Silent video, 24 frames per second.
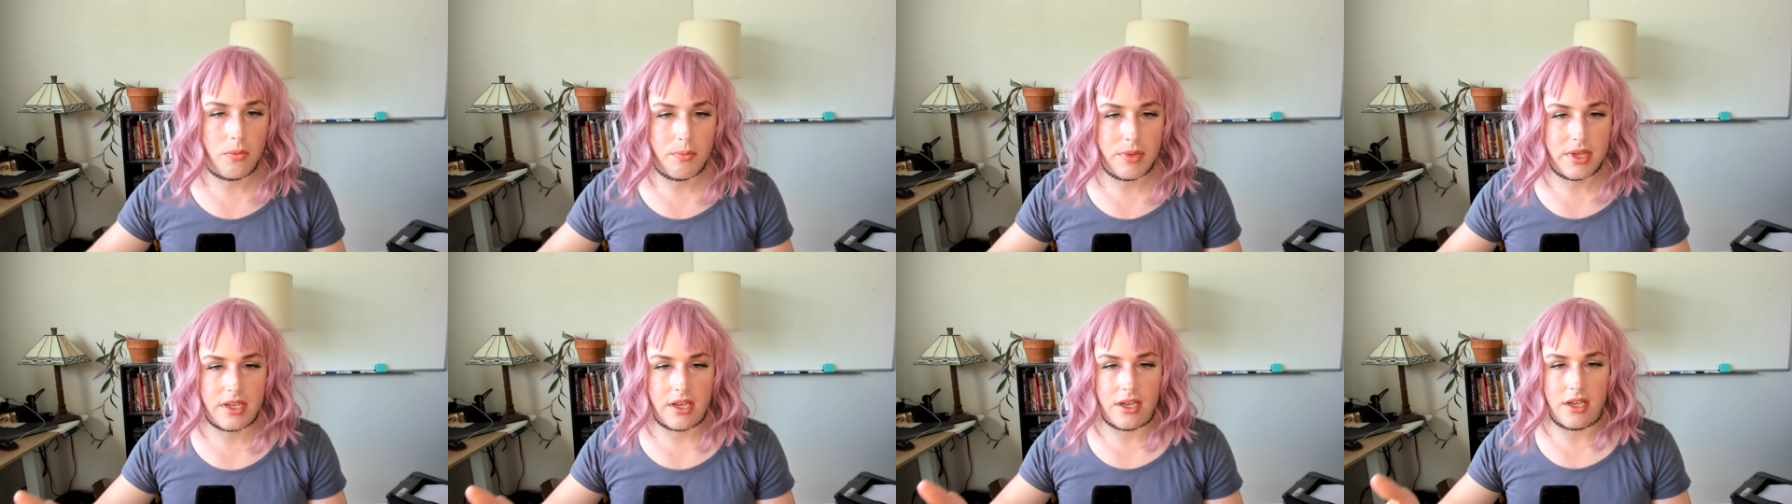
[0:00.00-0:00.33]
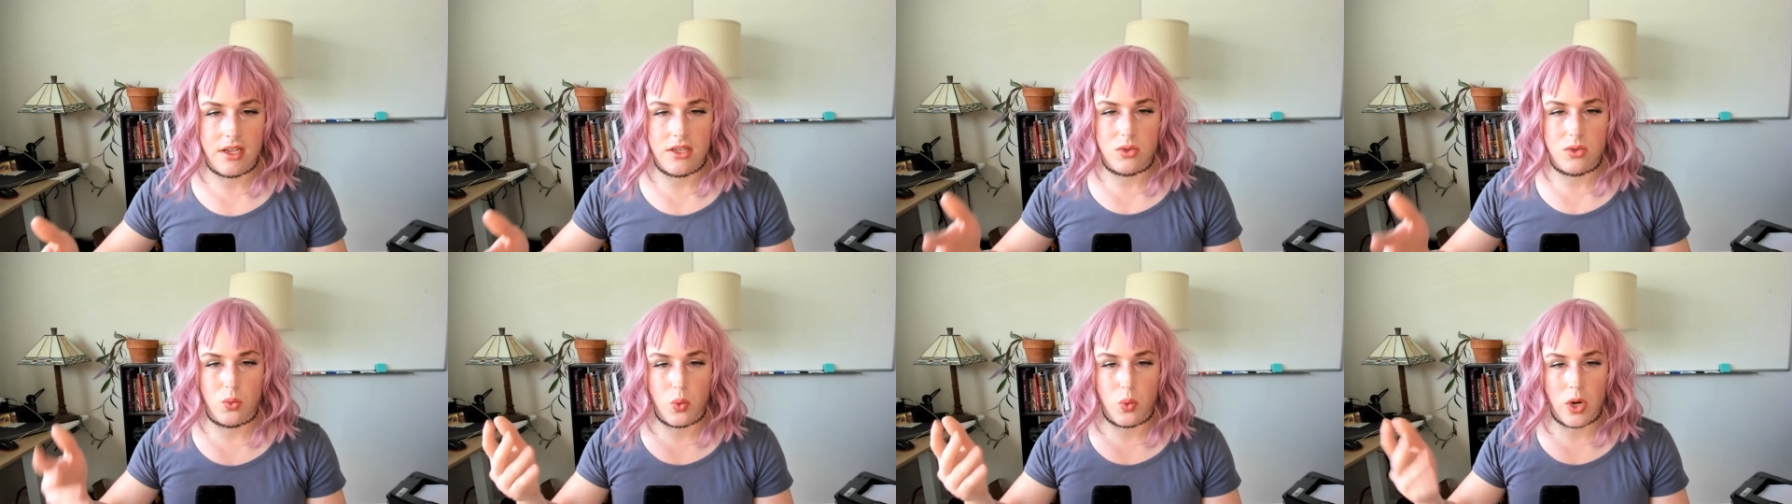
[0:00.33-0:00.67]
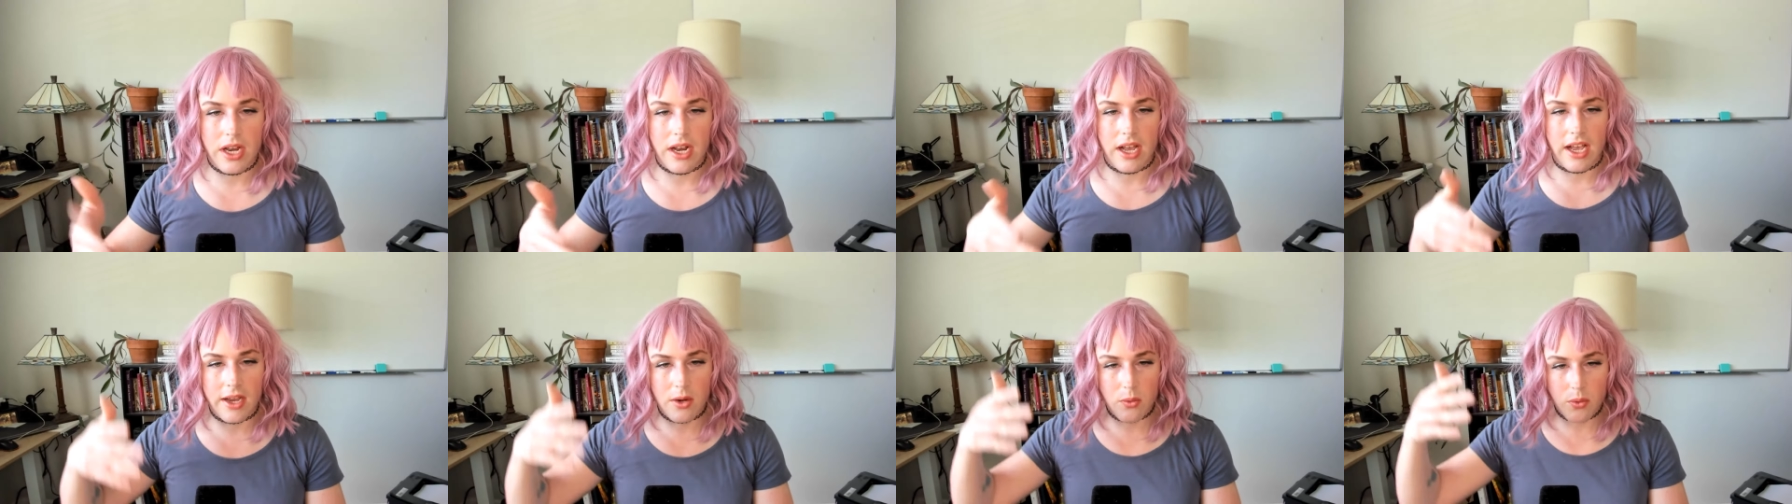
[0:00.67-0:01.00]
because
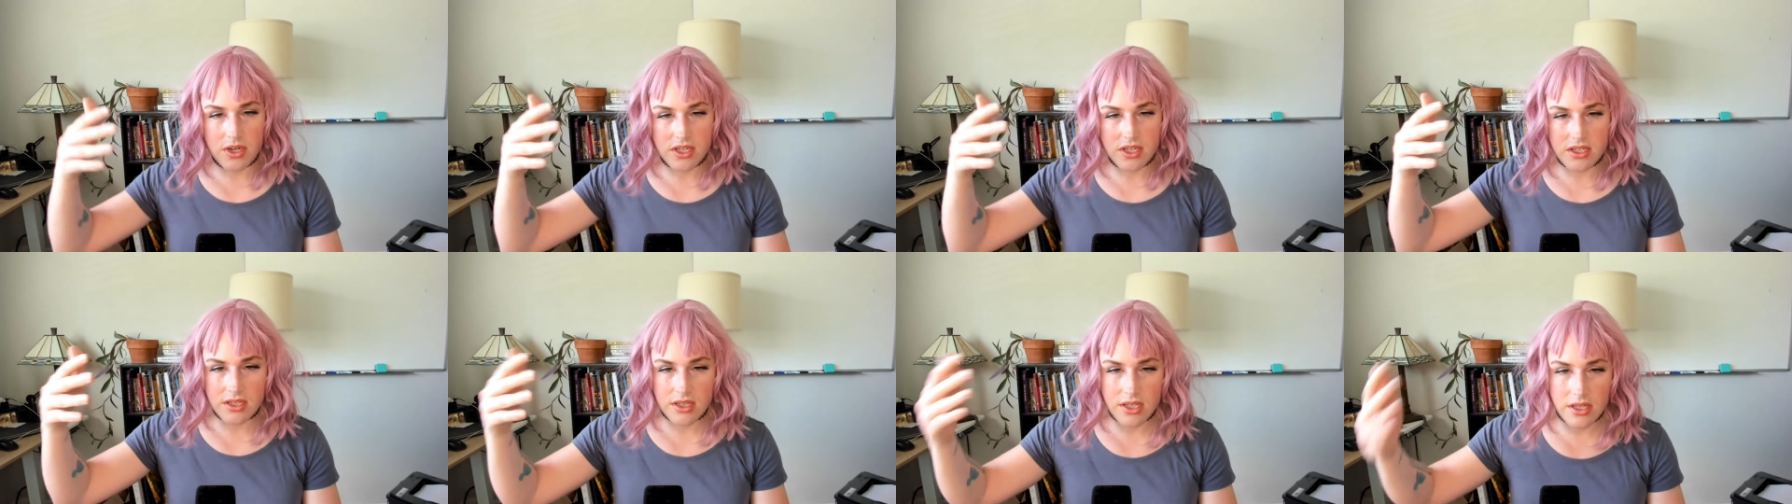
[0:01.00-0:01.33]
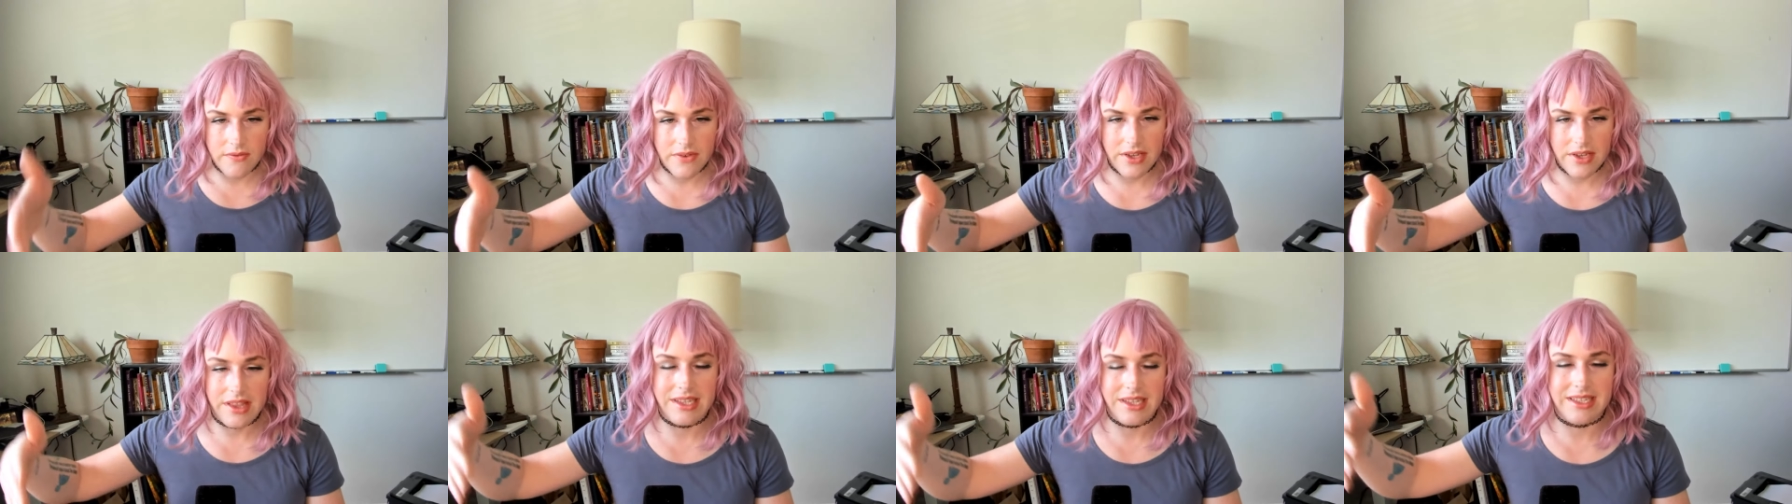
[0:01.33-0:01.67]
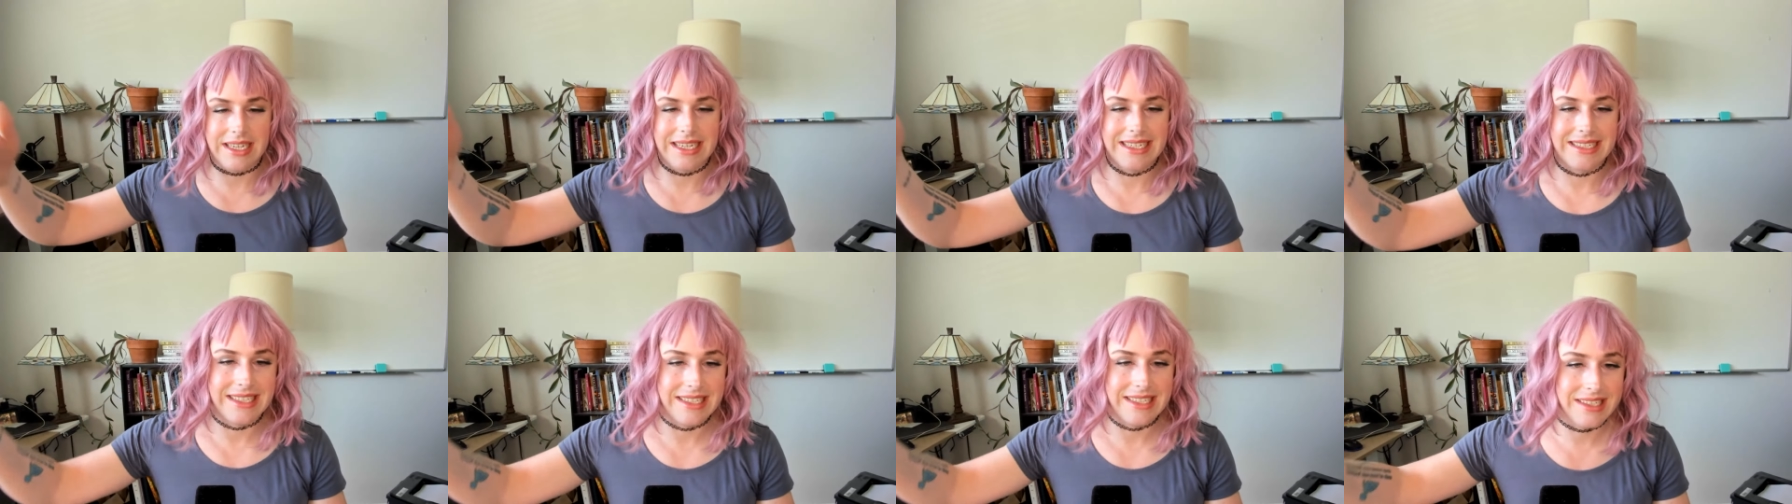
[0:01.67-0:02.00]
when I was living this
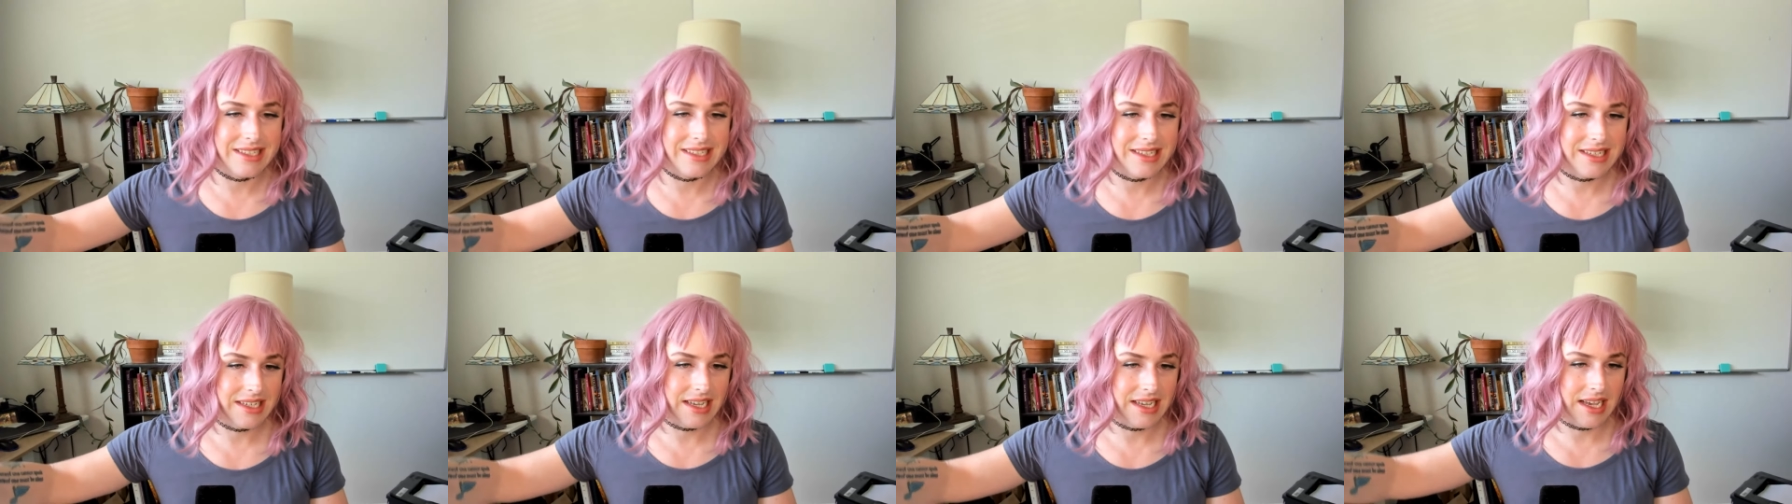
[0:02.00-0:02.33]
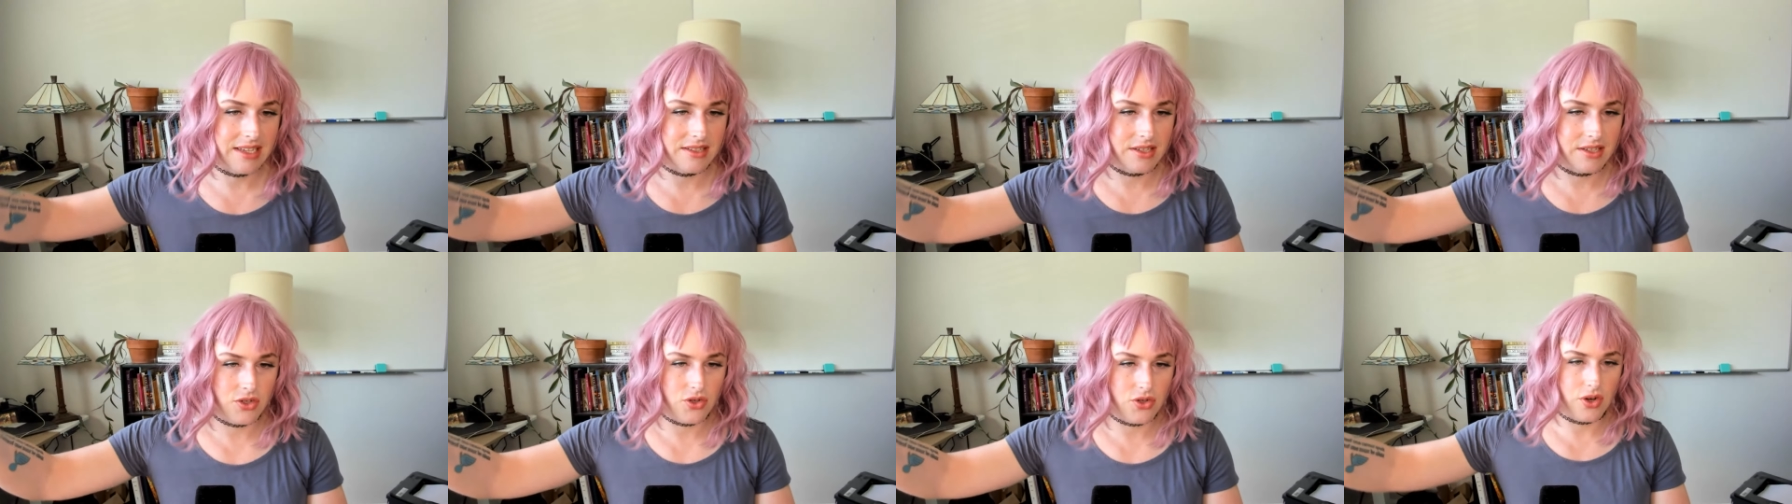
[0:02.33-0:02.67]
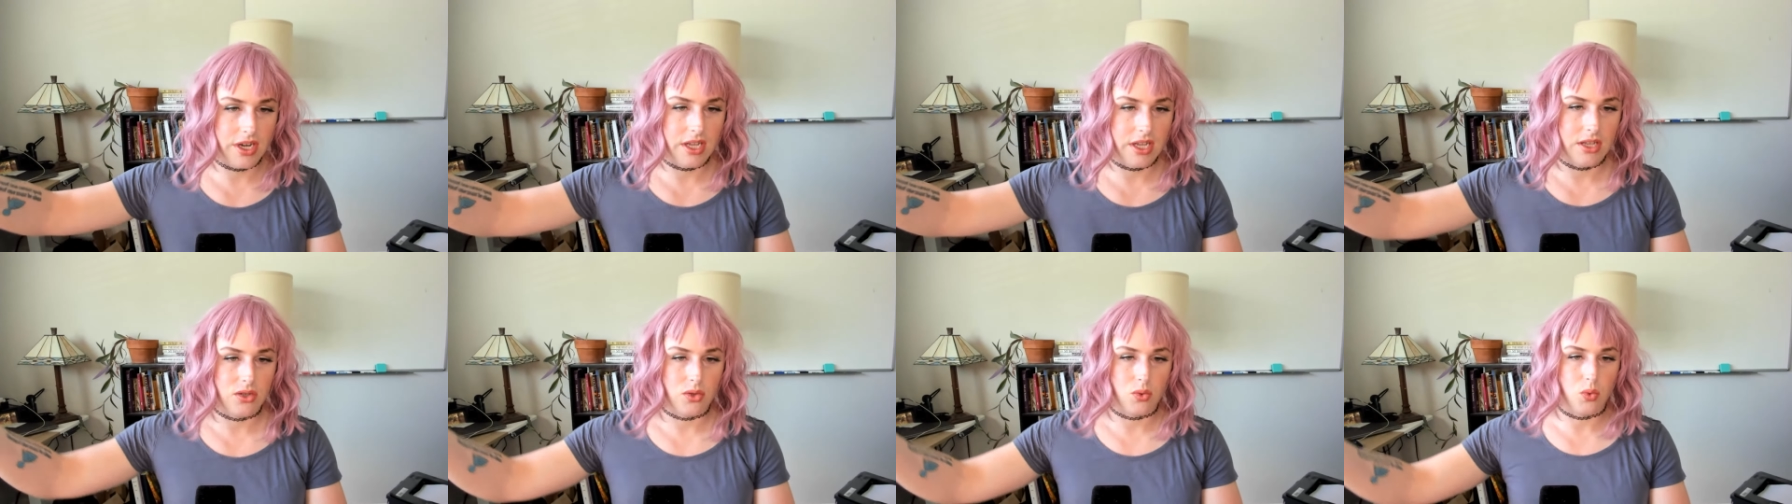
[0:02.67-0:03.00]
identity as a
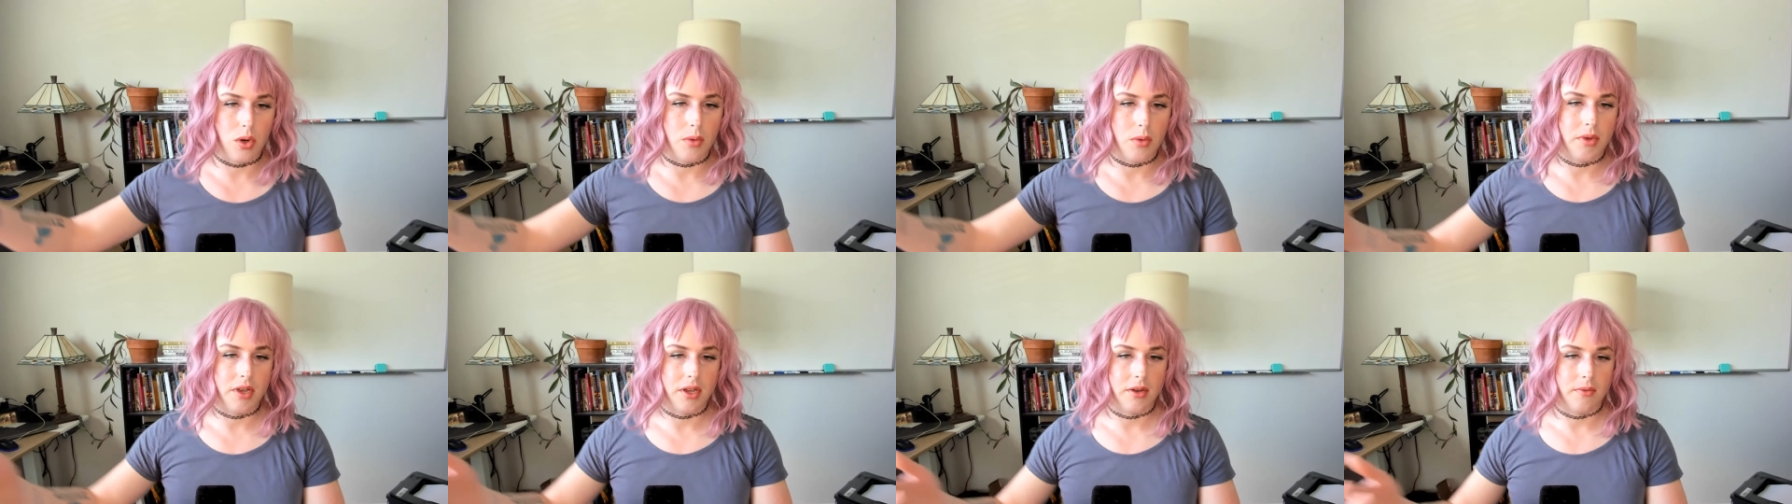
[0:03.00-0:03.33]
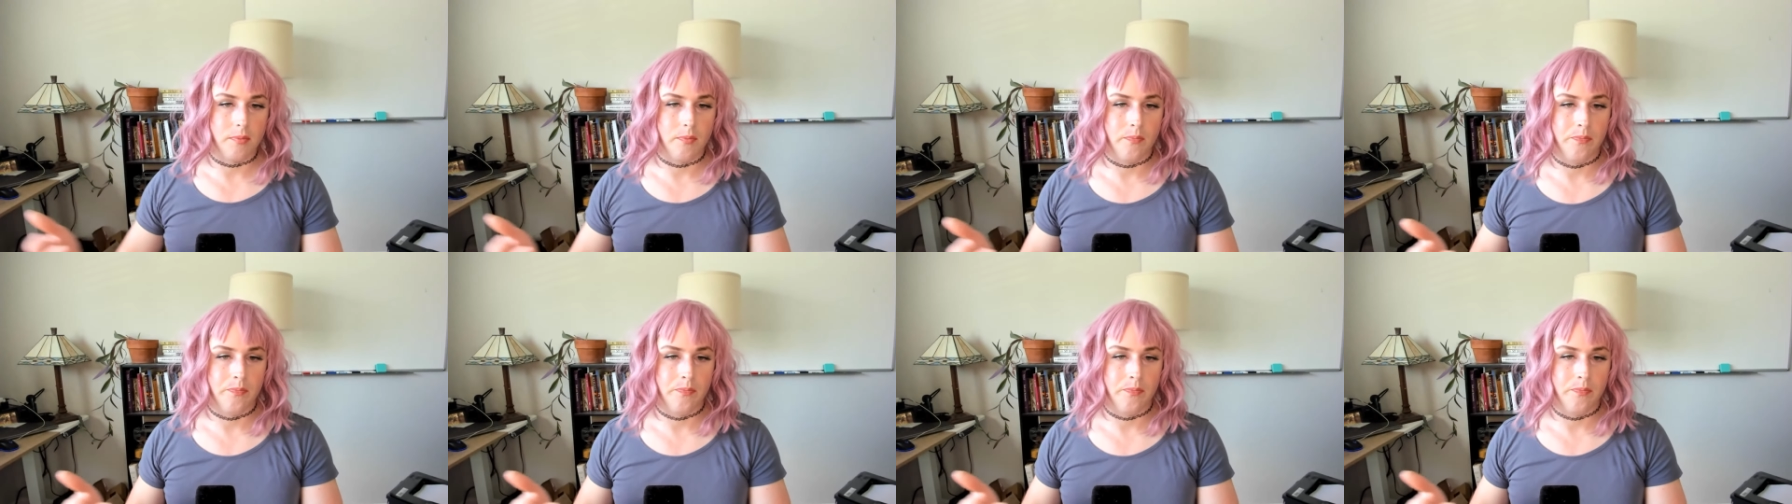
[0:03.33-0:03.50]
trans woman,